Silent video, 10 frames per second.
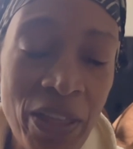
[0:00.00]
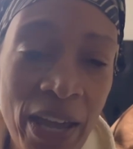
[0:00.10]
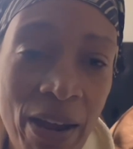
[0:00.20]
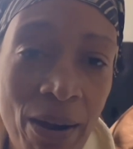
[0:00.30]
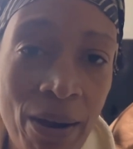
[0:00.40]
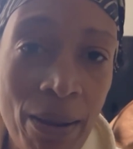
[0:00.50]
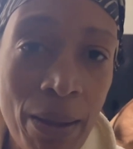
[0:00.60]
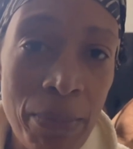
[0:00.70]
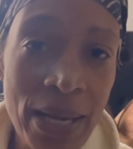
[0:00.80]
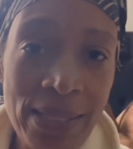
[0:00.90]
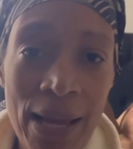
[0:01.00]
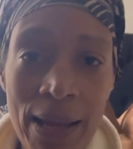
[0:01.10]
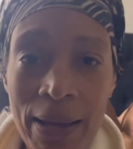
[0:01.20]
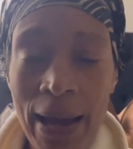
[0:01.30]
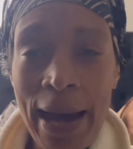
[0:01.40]
there because I,
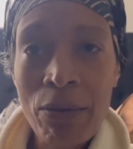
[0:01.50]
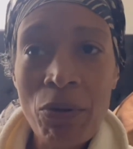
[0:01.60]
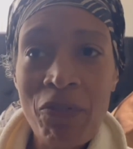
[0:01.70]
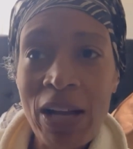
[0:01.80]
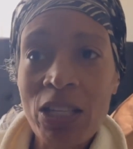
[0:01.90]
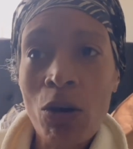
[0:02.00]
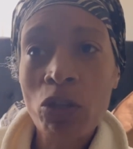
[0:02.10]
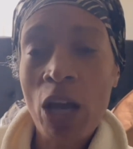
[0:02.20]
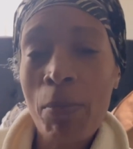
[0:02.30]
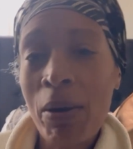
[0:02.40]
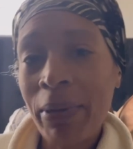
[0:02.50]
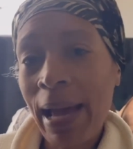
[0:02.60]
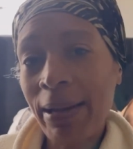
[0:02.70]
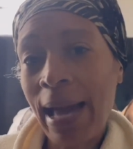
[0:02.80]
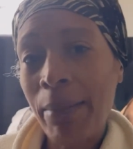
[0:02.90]
I don't know if I told y'all, but when
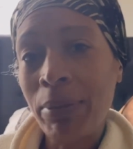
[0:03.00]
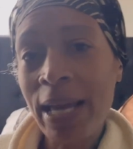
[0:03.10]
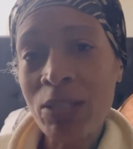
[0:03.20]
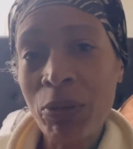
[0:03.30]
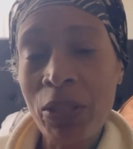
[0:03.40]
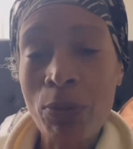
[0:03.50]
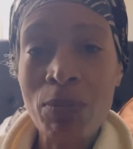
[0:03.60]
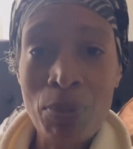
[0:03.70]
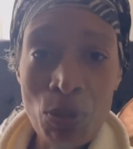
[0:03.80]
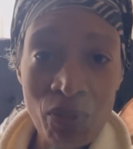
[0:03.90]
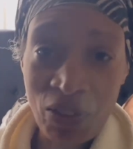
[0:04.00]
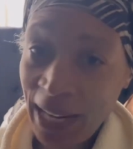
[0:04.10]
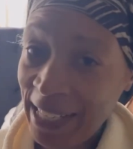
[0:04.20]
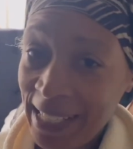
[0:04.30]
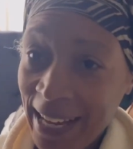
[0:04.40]
I got blessed with those boots for
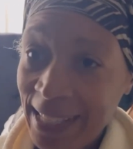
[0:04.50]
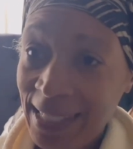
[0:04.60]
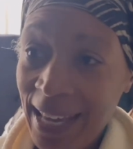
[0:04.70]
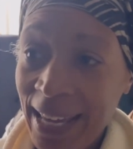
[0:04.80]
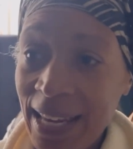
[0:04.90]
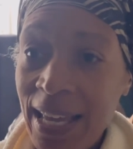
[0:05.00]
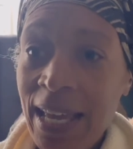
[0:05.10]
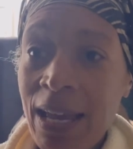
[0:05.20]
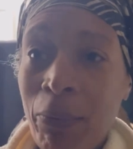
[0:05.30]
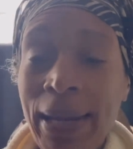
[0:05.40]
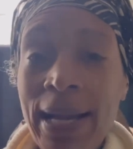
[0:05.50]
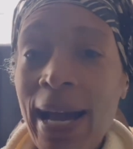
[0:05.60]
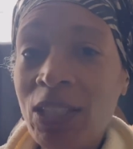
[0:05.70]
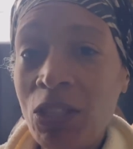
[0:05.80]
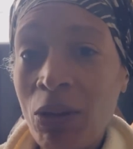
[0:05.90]
99 cents, when I
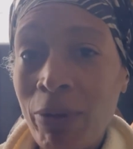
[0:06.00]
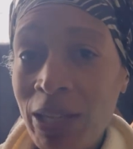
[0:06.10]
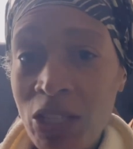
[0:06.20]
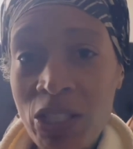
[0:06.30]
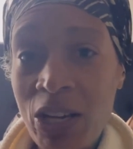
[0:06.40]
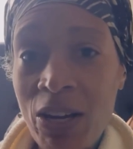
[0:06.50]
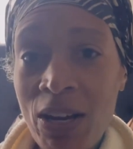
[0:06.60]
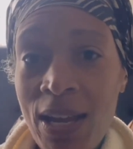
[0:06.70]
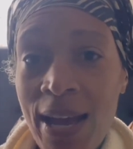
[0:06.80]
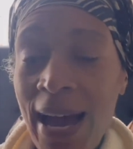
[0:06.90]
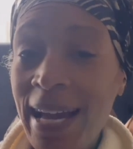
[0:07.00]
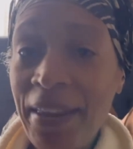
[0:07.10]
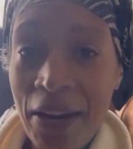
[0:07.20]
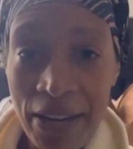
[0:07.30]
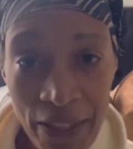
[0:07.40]
got to the register, I
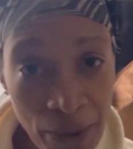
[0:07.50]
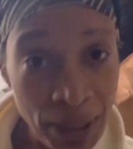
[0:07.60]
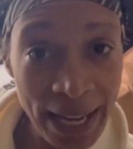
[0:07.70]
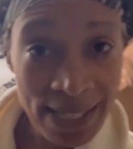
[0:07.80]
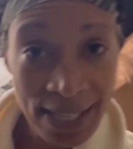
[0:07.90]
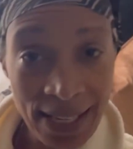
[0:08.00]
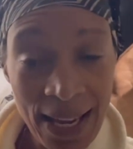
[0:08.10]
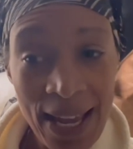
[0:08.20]
got another blessing.